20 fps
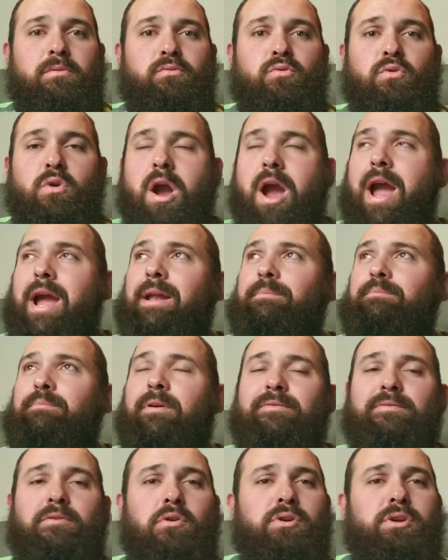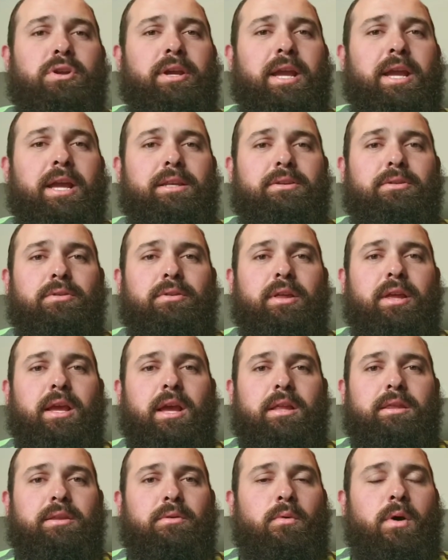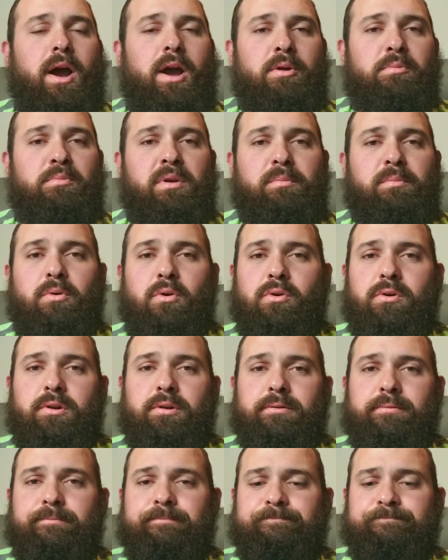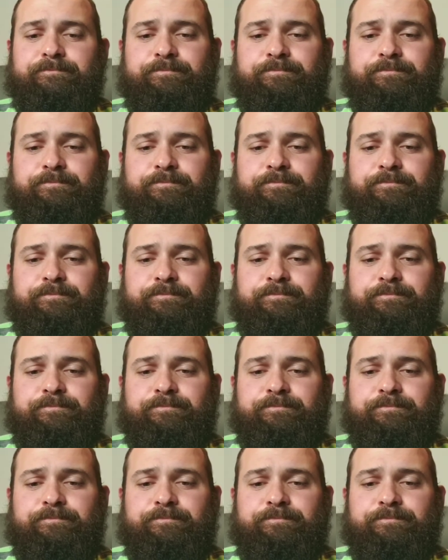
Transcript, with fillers: right before you get to the uh, the Wyoming border.